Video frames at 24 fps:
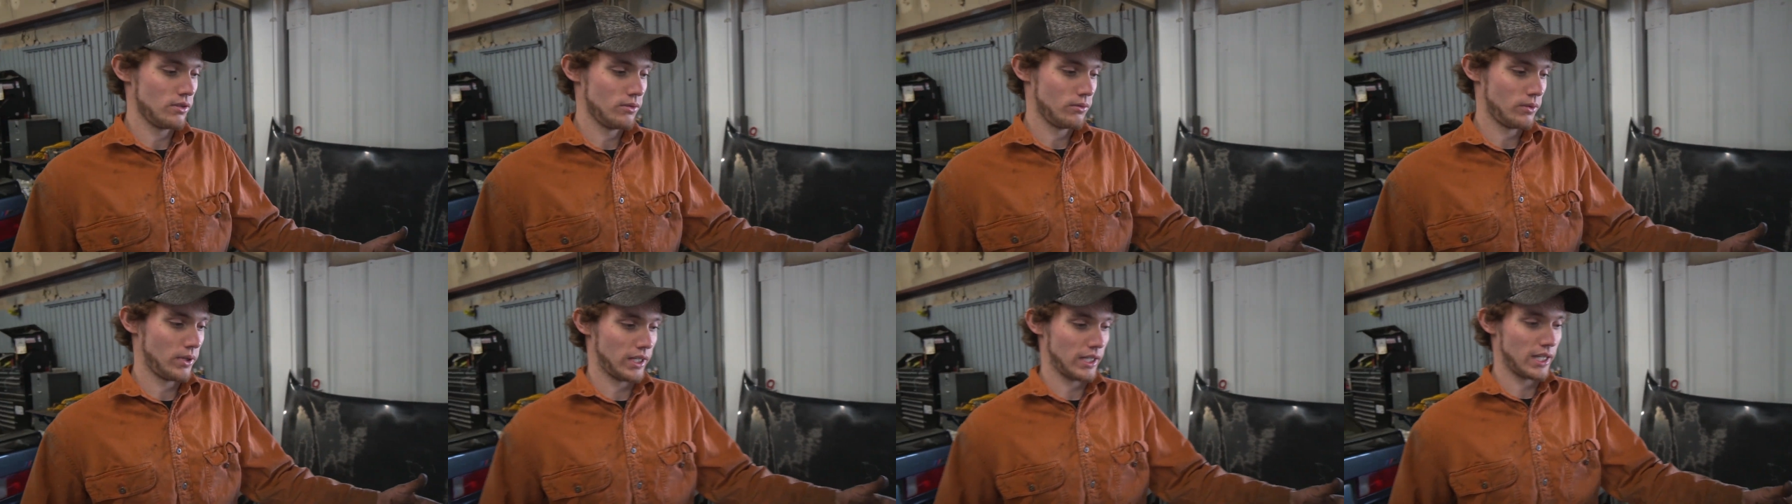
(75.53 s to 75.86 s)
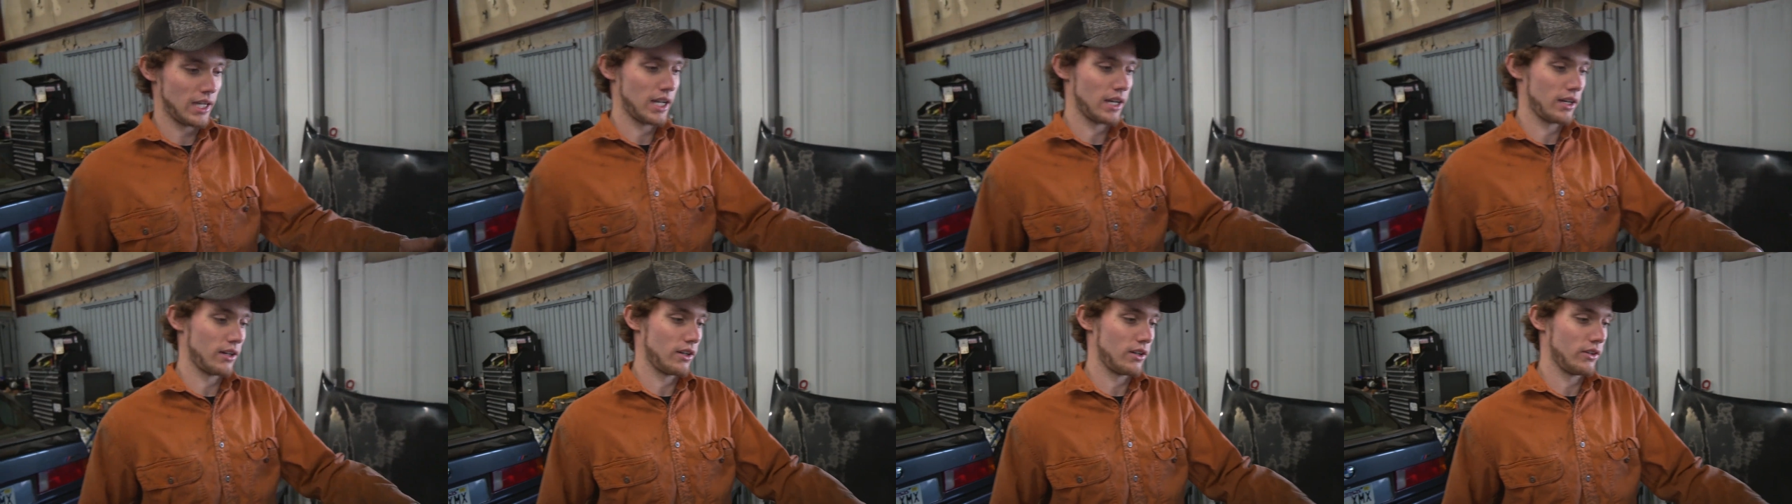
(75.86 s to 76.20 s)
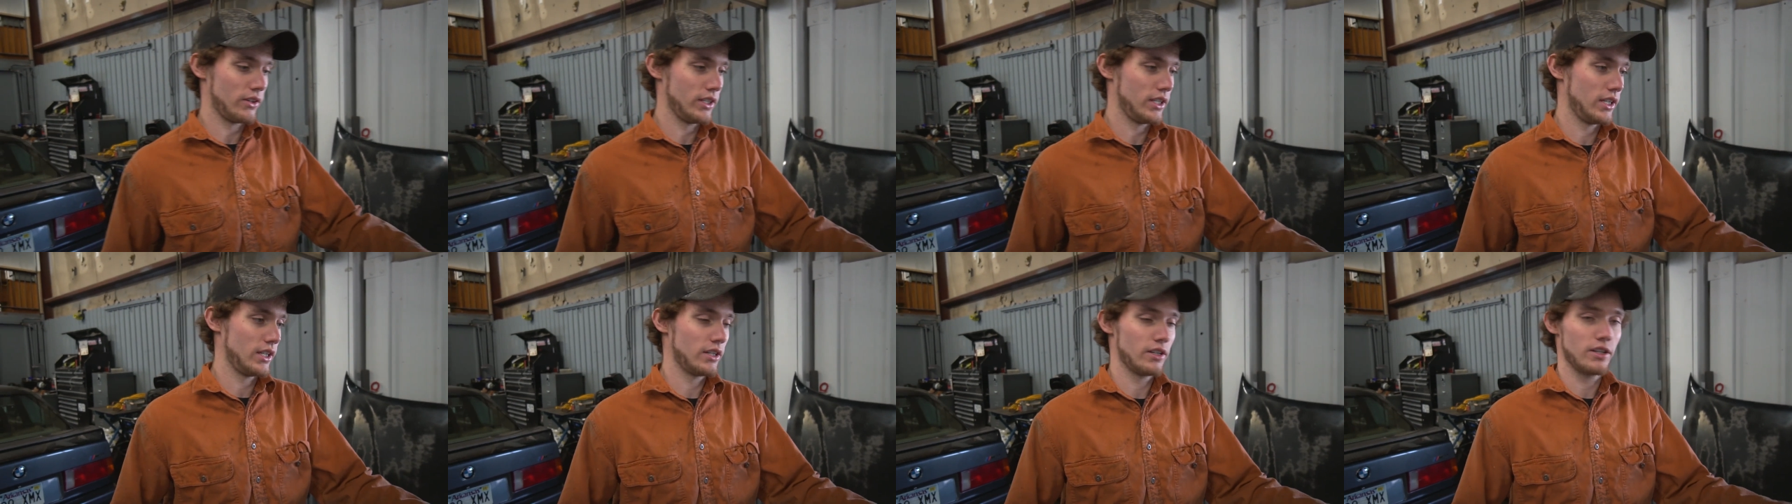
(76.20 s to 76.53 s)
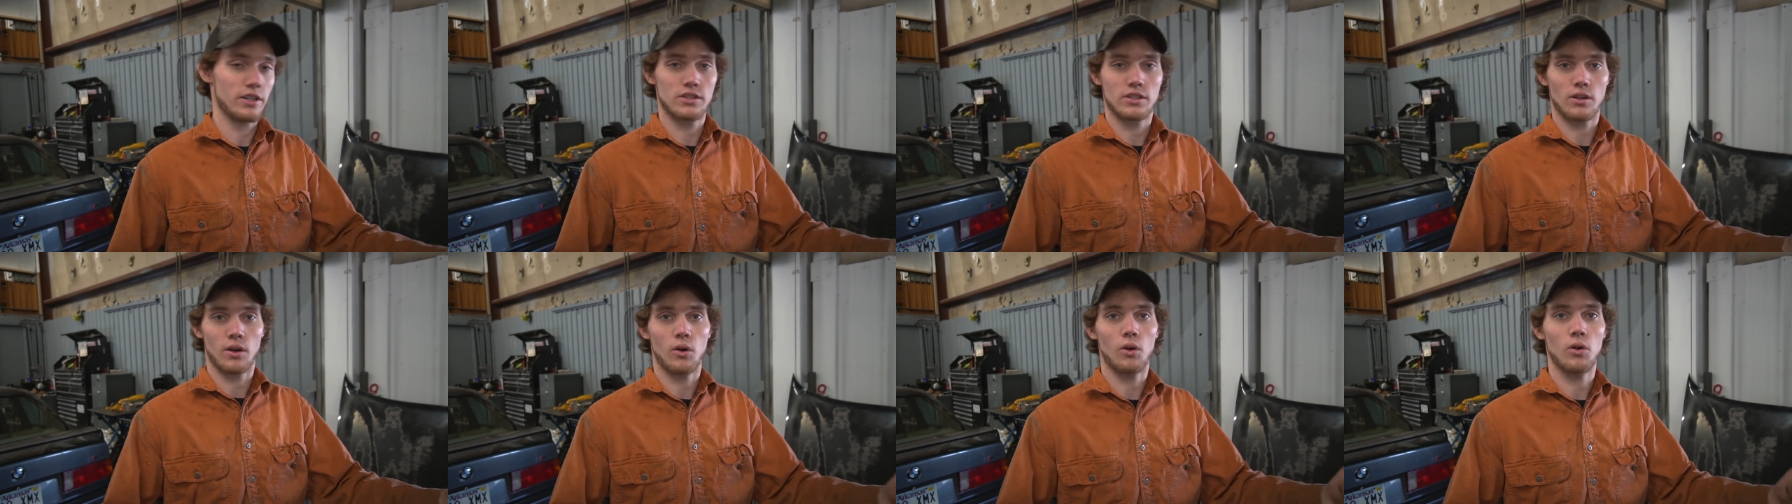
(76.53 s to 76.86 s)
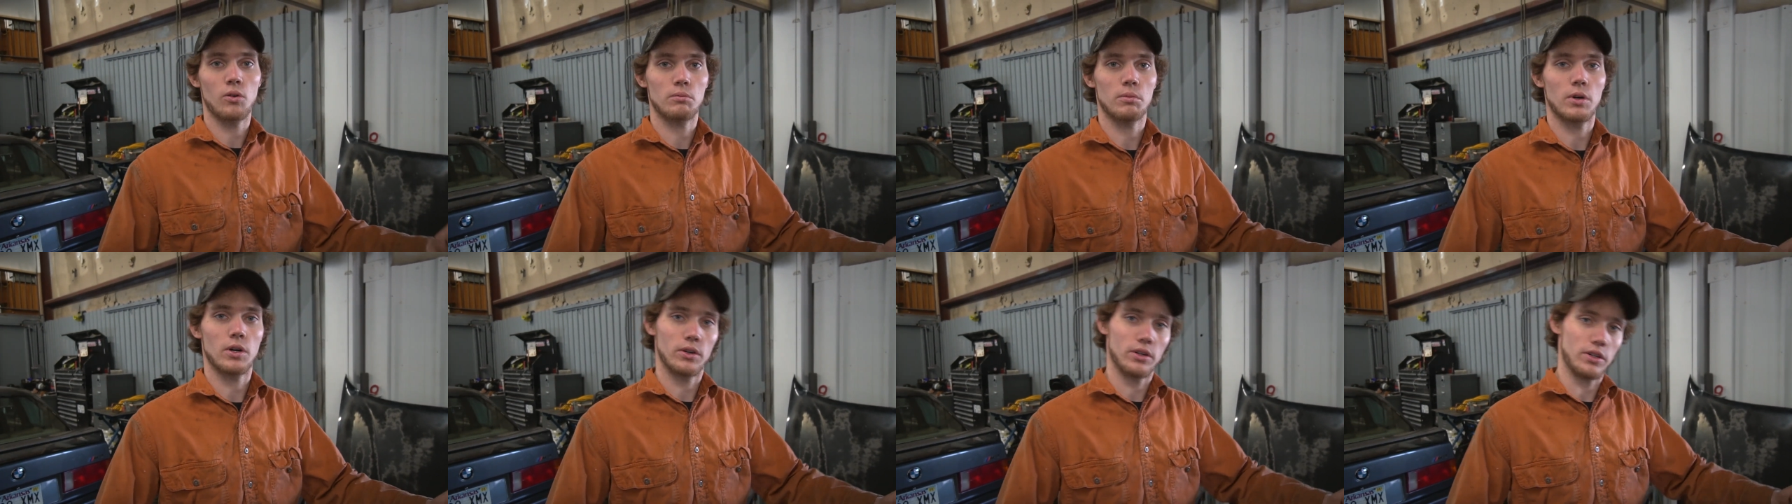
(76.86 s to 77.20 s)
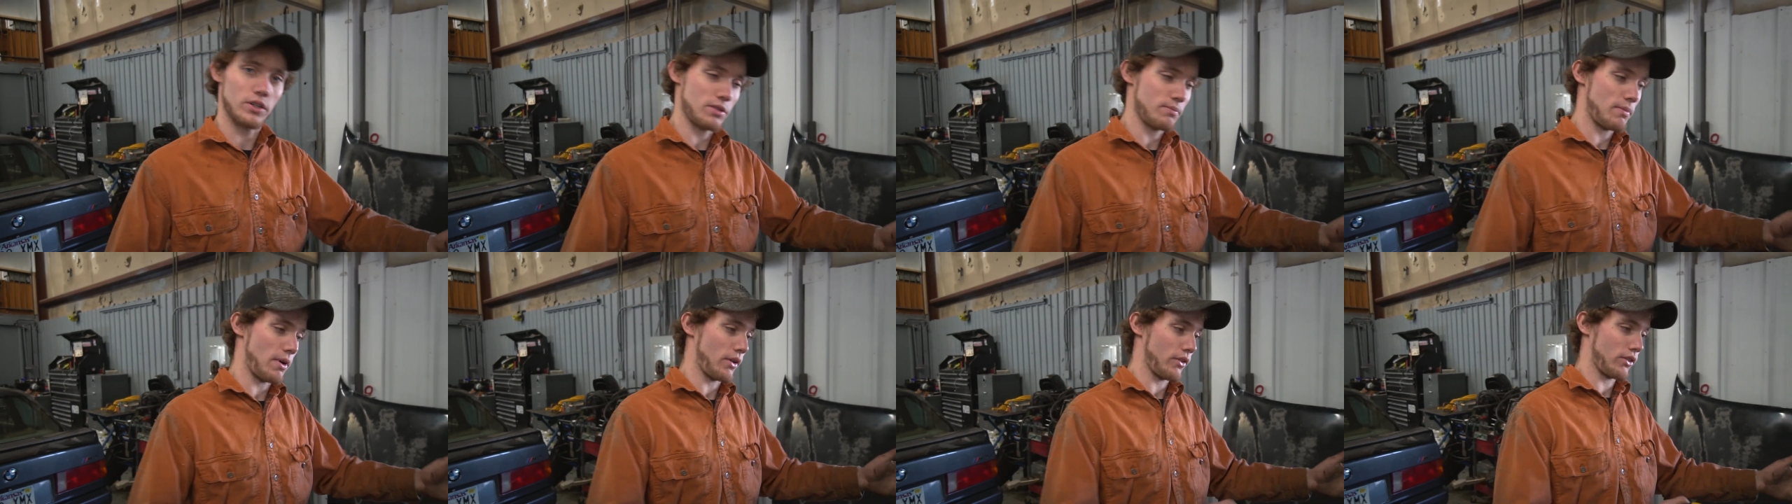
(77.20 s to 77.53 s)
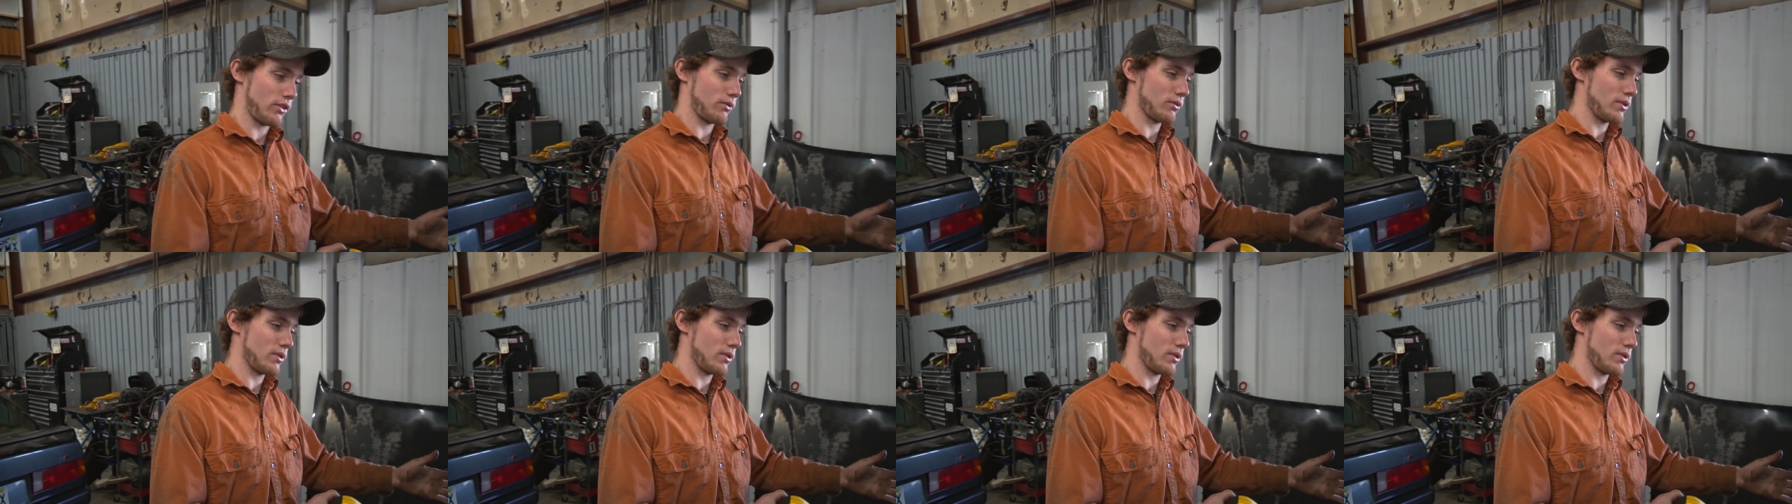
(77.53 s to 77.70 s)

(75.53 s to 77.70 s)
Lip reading: when I got it all in here is the whole motor is about